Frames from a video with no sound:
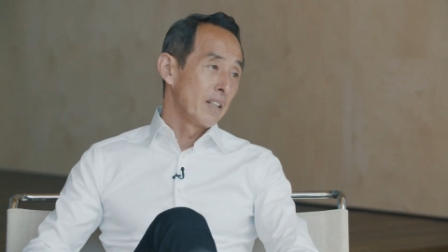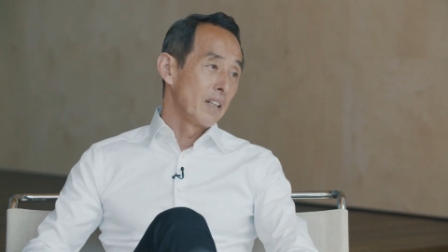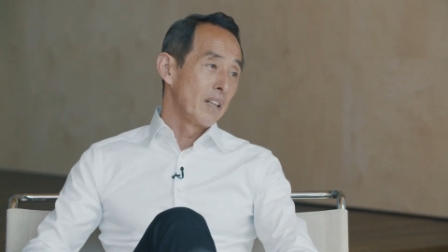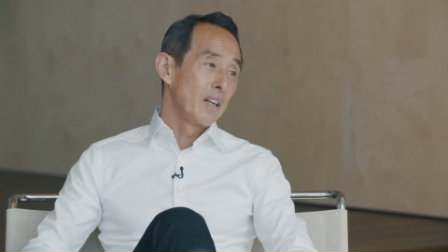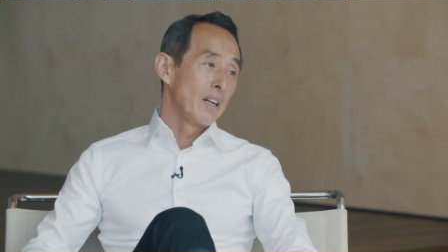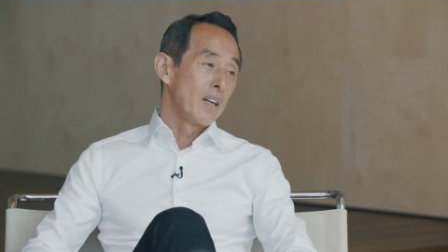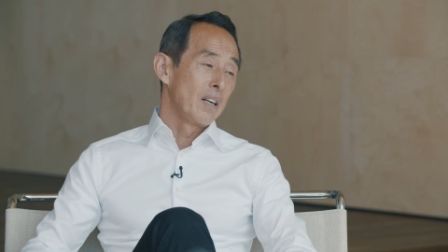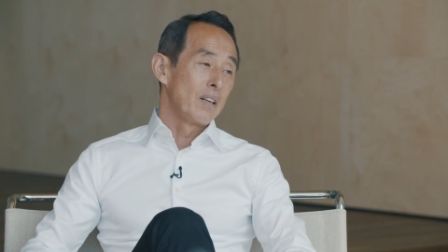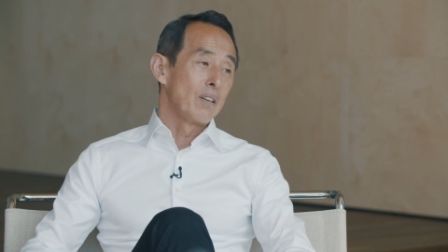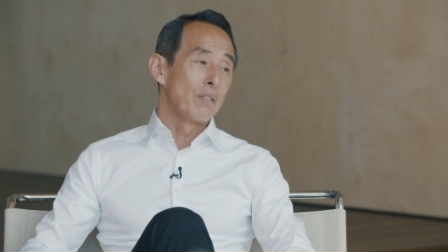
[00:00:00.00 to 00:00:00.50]

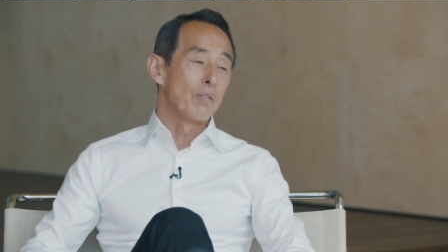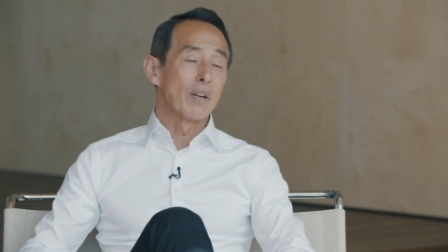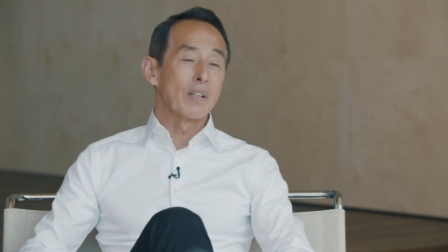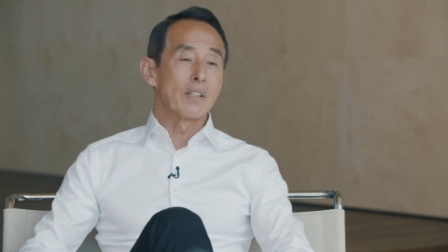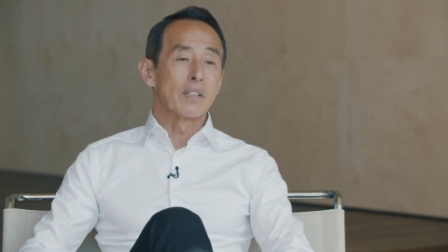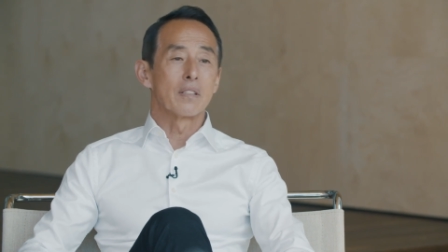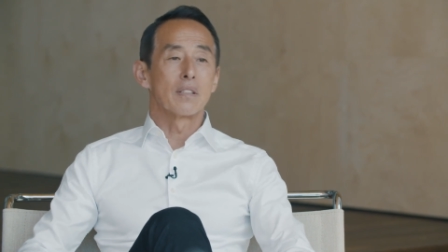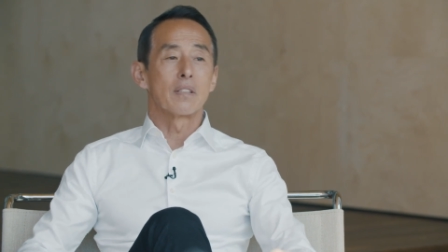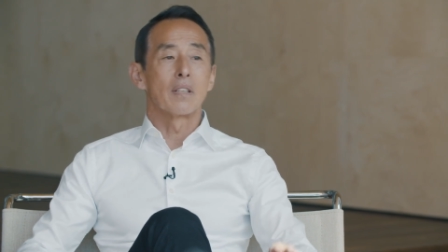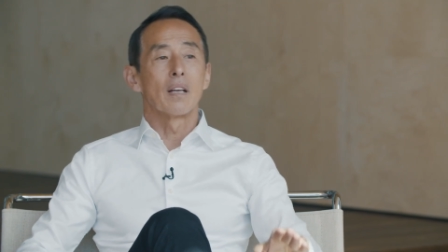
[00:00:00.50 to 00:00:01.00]
Yeah.
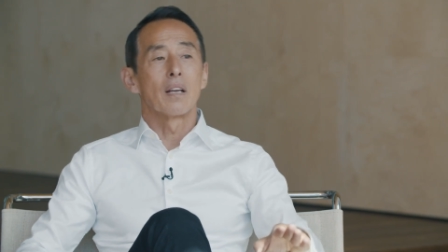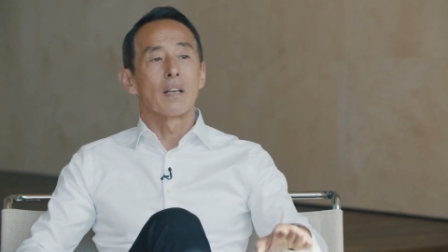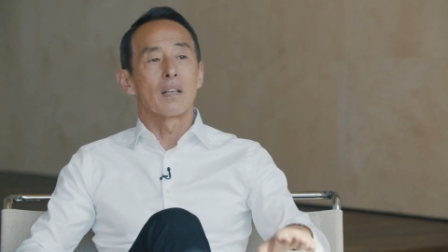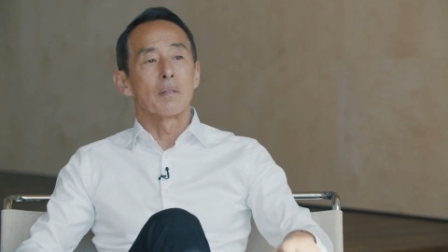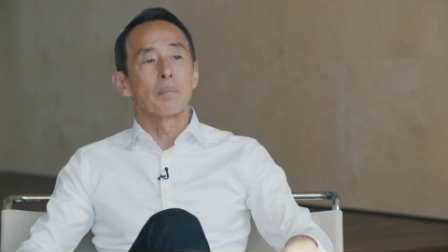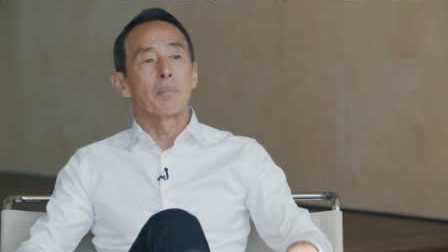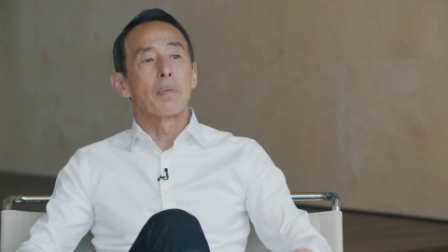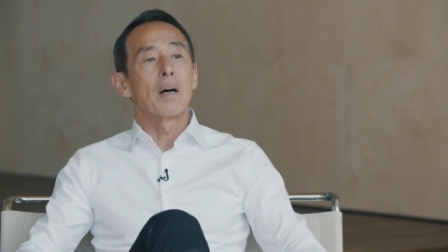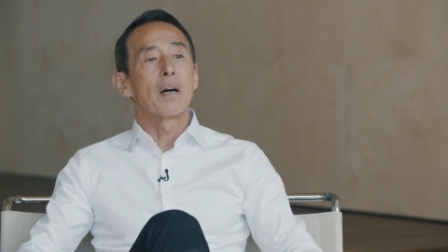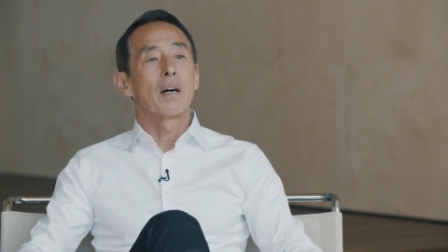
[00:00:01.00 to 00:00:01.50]
Rather than
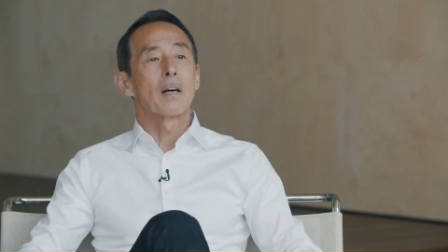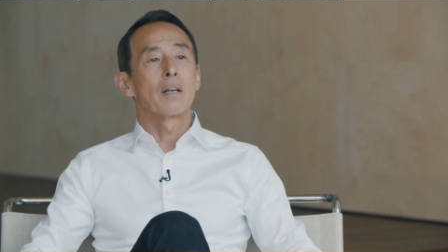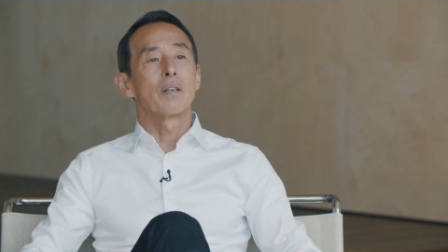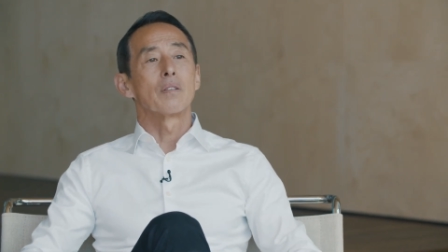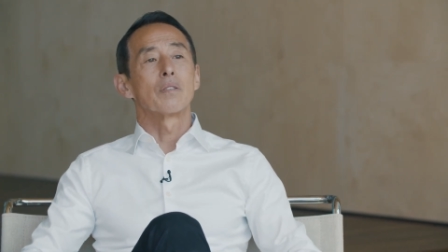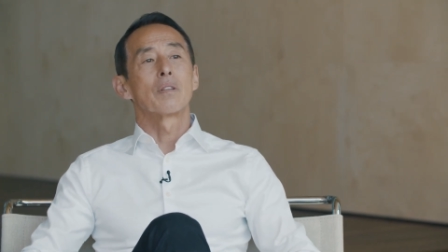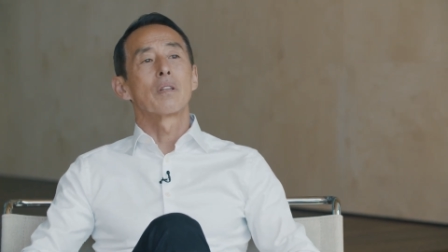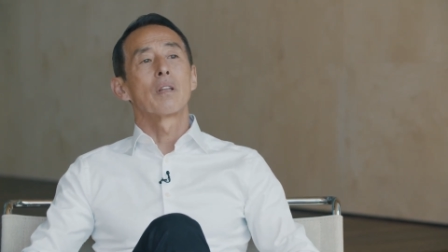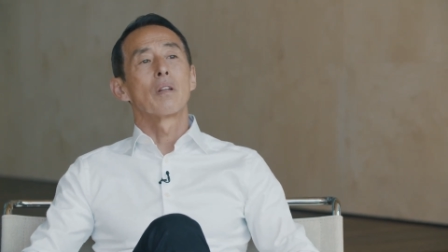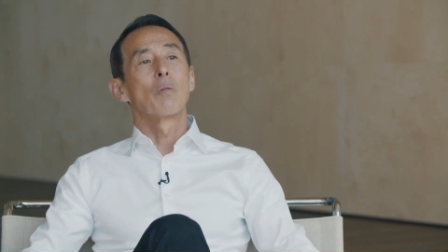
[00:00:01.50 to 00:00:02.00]

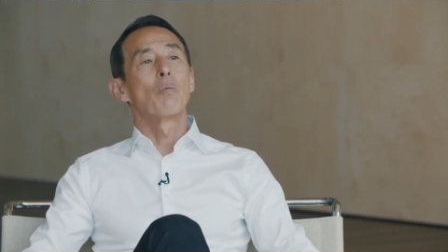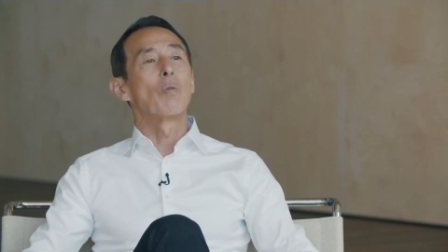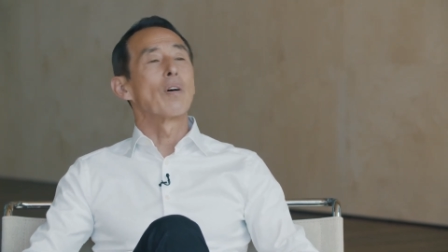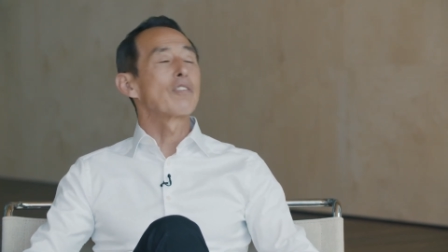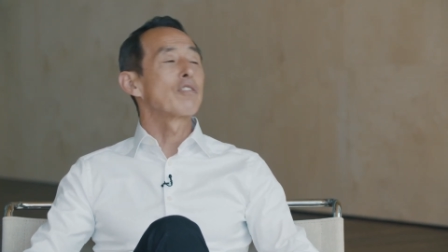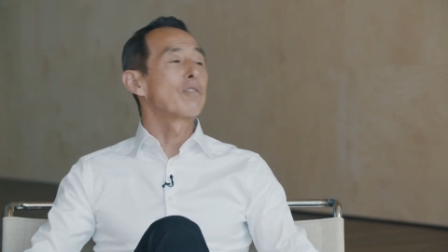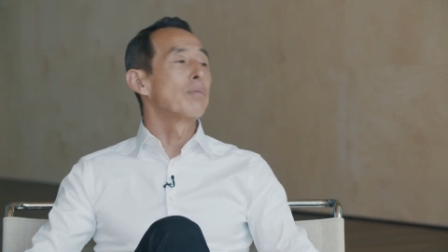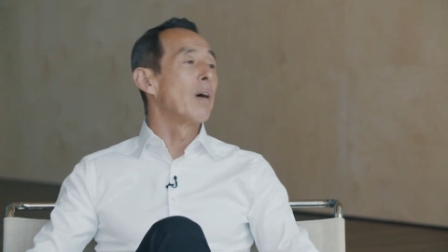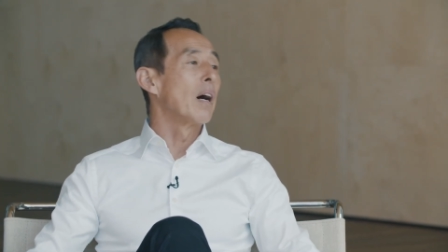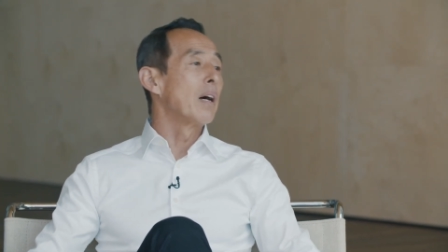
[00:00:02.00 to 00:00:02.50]
about
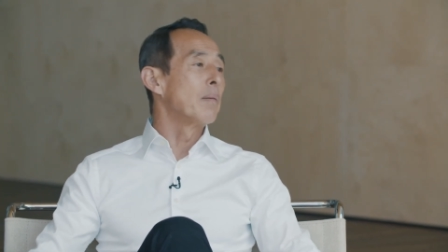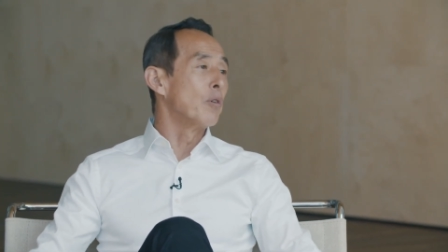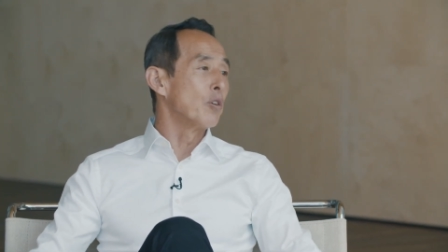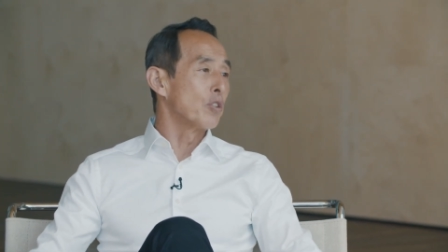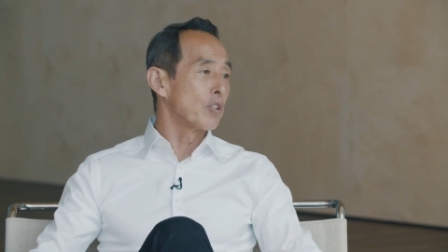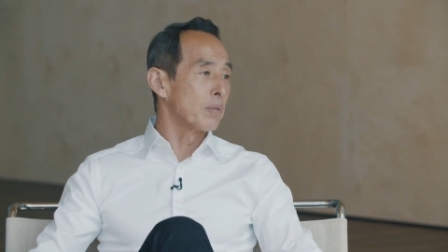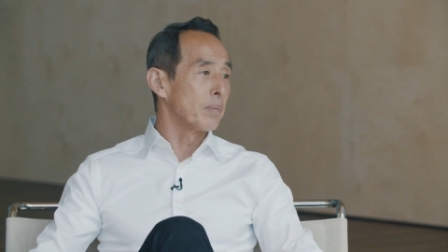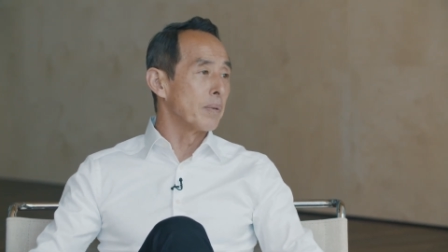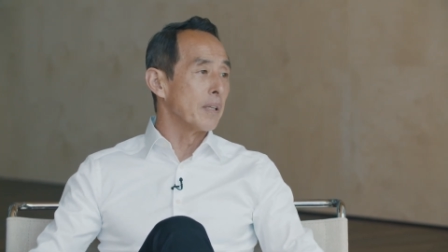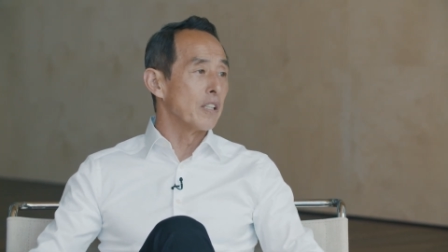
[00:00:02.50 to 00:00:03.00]
what's my
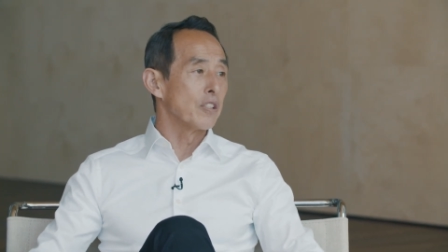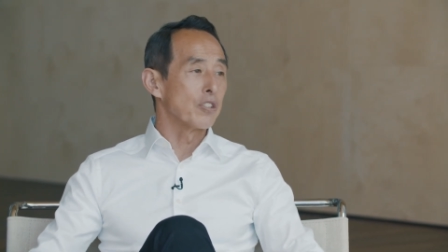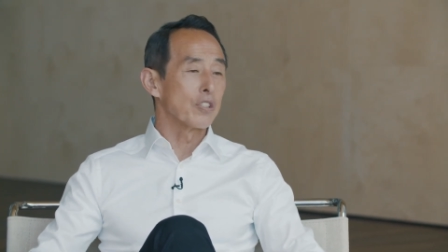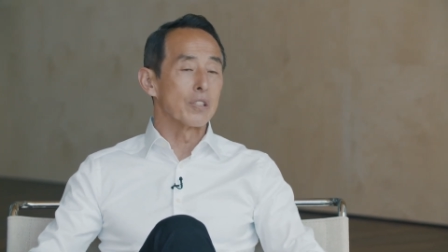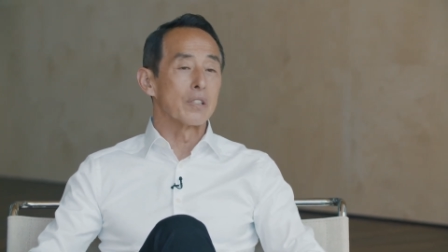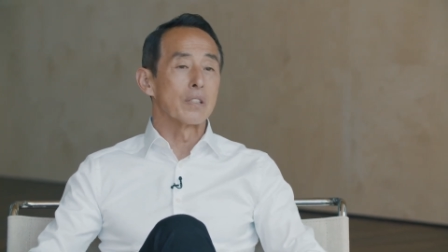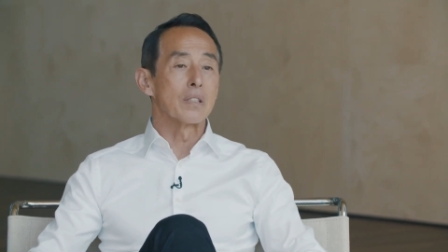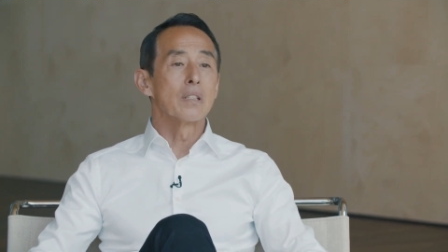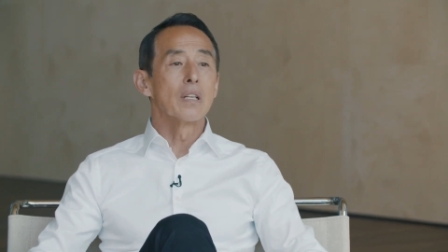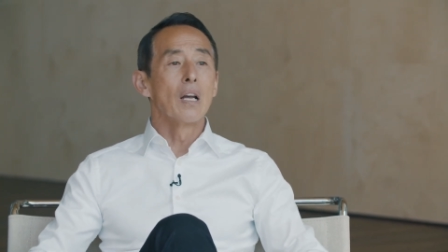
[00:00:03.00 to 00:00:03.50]

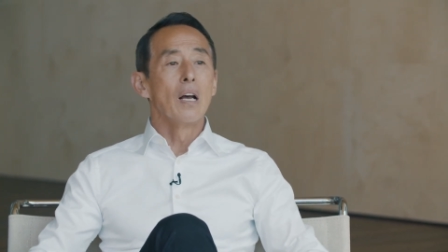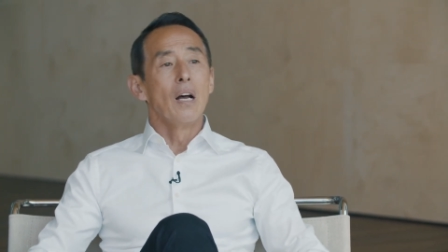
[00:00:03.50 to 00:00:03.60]
motivation.